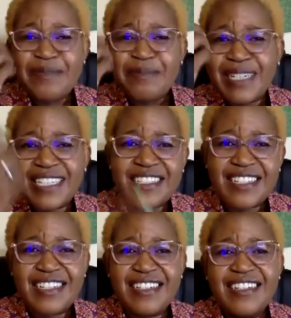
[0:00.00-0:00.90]
I
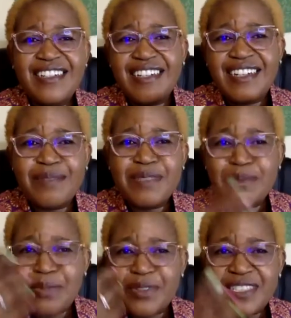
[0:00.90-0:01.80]
matter, I'm
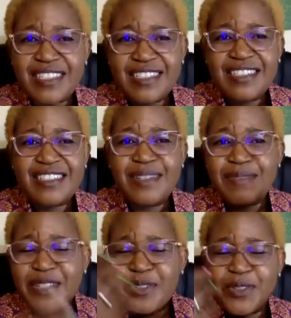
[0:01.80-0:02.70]
important,
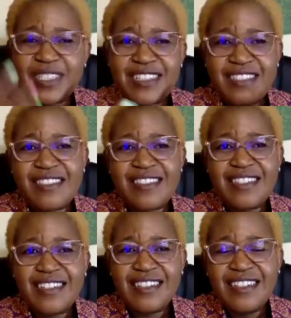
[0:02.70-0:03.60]
I'm the goddess,
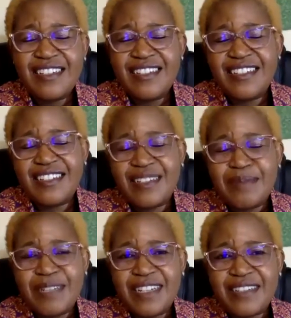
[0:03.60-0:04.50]
and
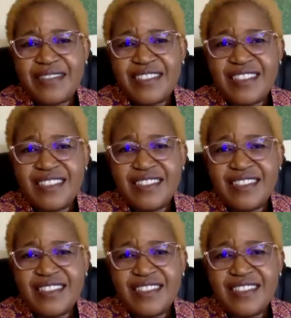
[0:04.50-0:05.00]
I'm loved.